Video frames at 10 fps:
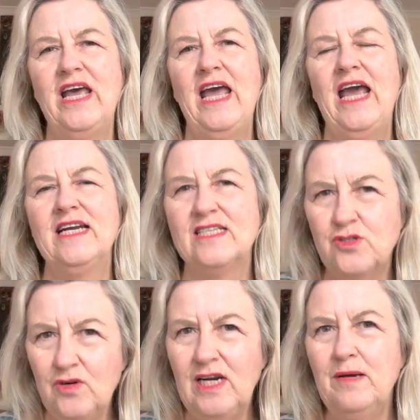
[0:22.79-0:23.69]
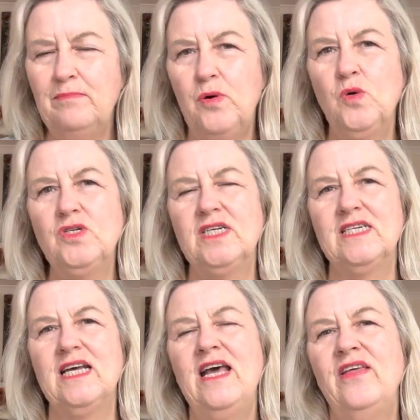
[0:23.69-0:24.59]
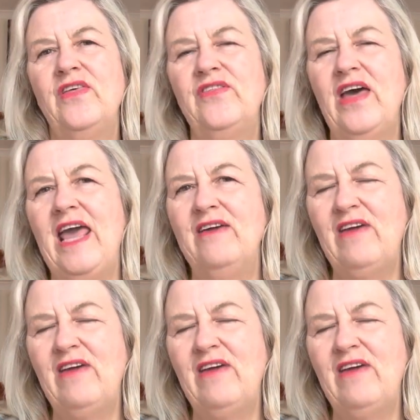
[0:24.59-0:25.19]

And it's really important that they have